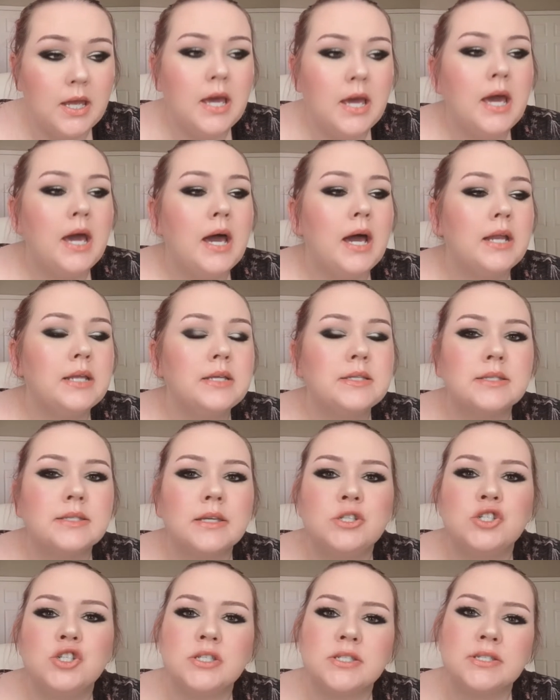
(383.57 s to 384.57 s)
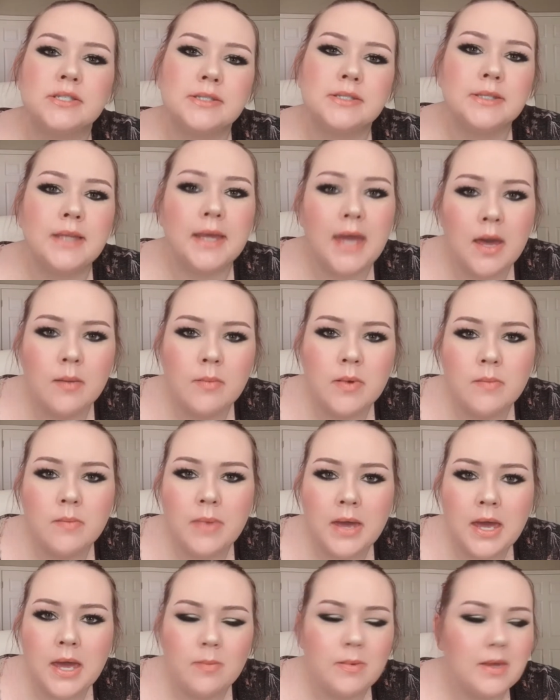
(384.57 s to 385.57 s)
And he's like, just slam it,
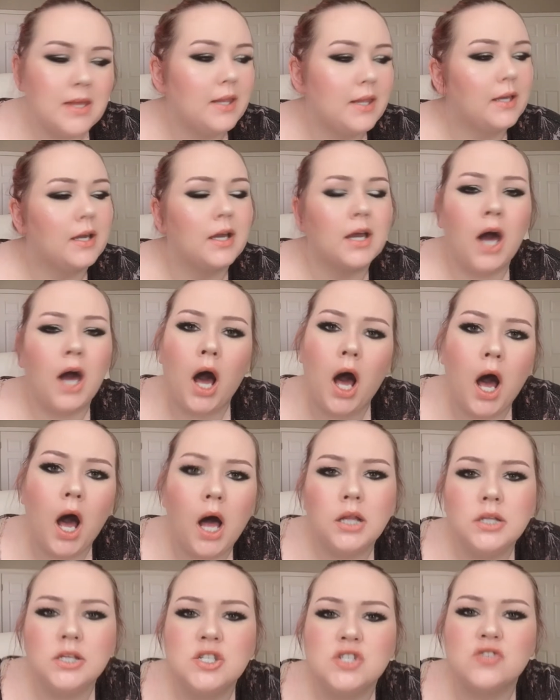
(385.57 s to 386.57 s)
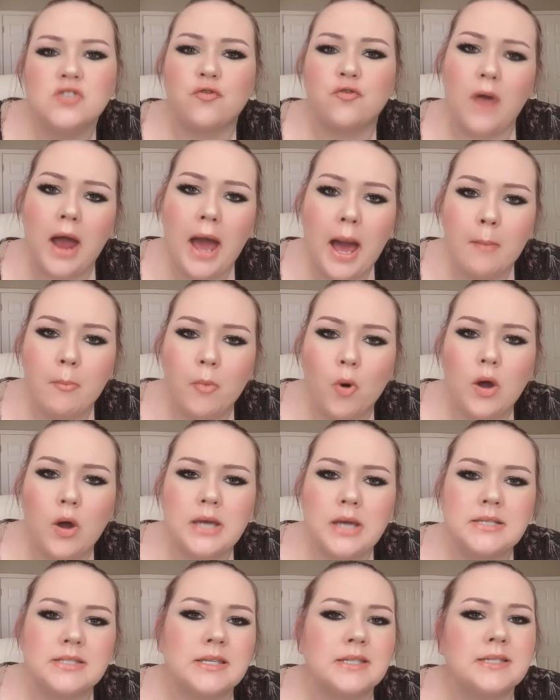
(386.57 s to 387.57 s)
baby. Like a college frat boy.
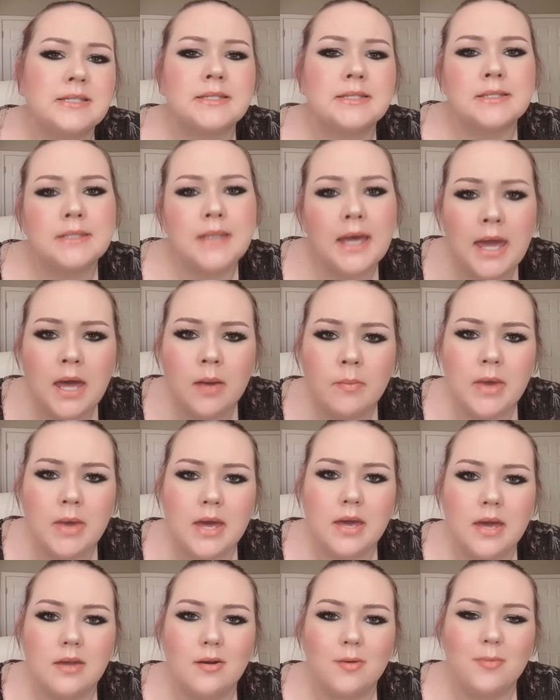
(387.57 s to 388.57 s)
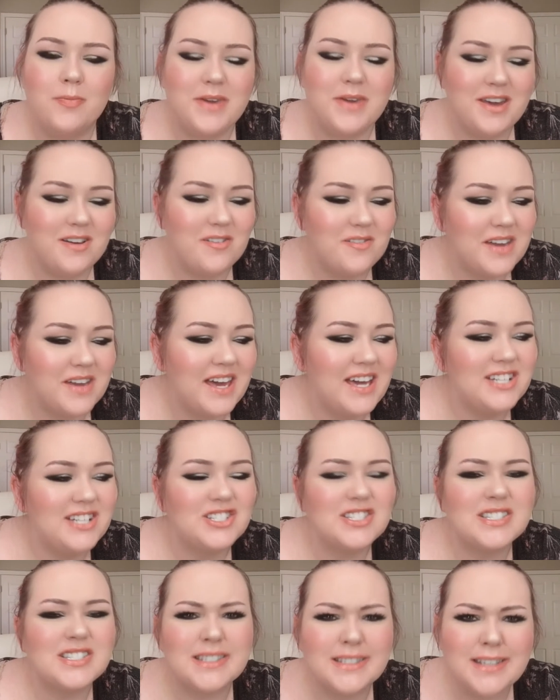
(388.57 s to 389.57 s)
He's like, slam it. You'll be okay.
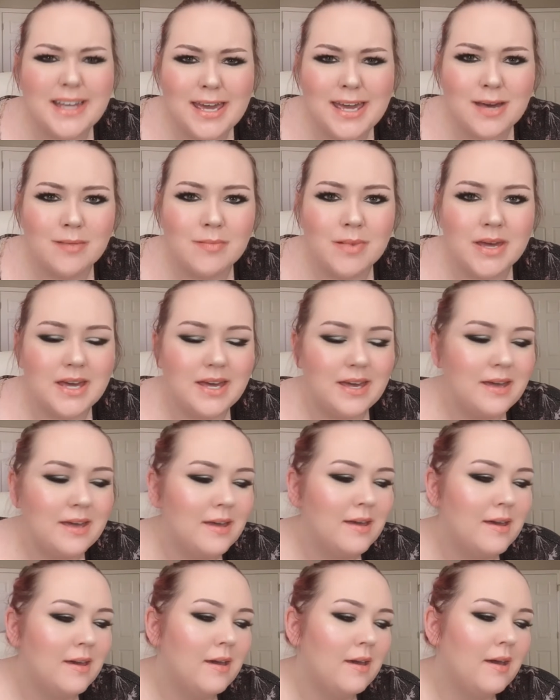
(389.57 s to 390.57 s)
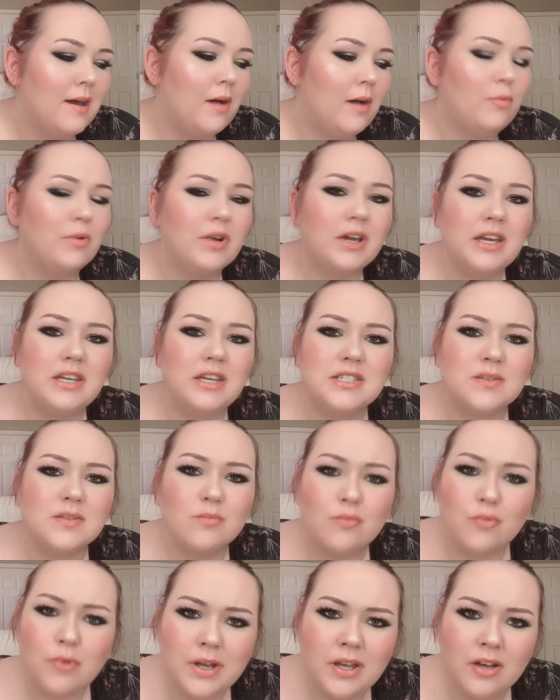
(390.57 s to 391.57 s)
Just slam it. And we'll get you
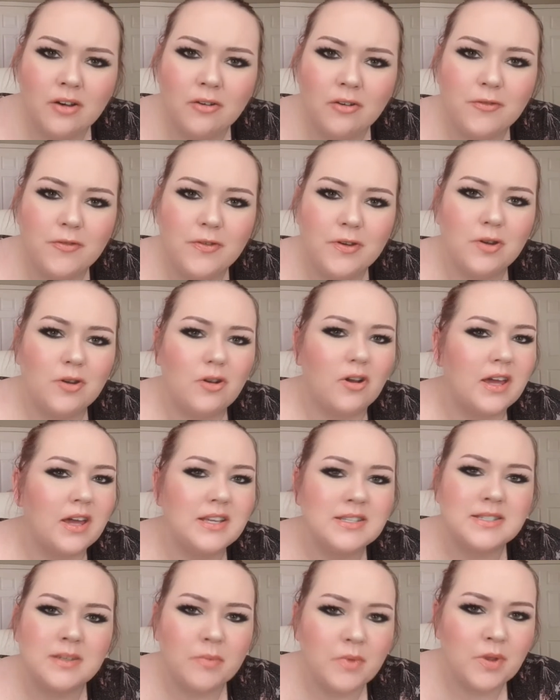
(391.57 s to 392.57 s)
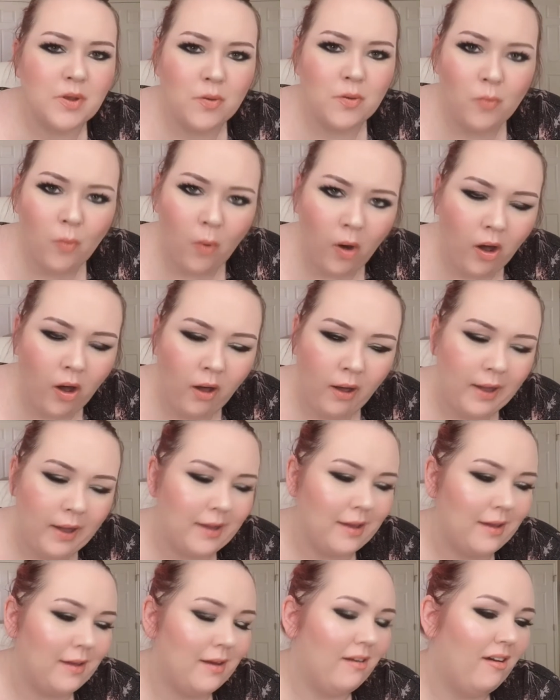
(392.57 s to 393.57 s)
some real food. I'll get you something you want,
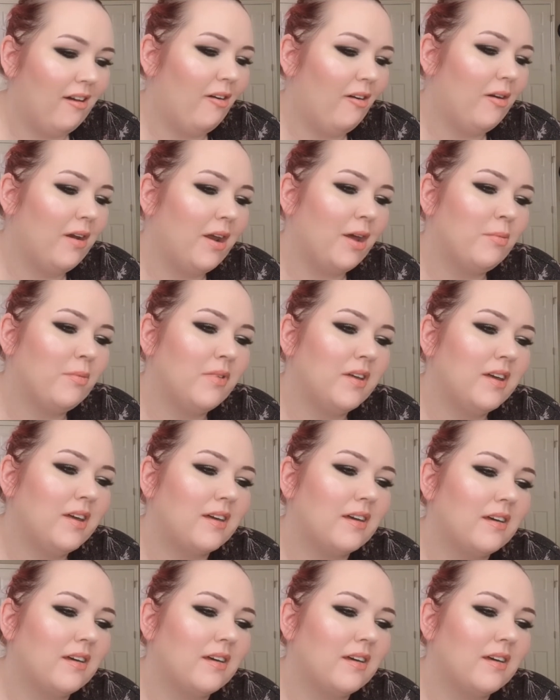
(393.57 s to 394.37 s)
And I'm like,